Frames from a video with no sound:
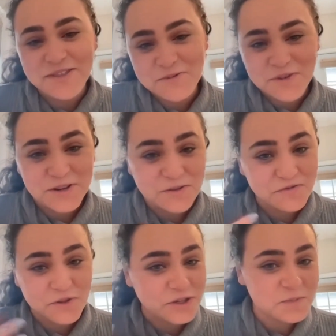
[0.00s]
that when
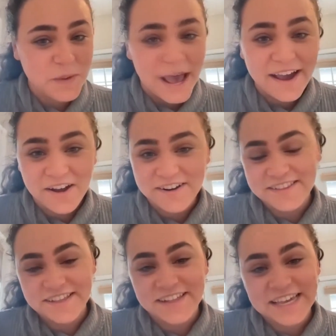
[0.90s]
you've looked back on
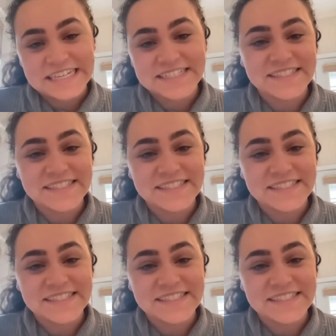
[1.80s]
it that like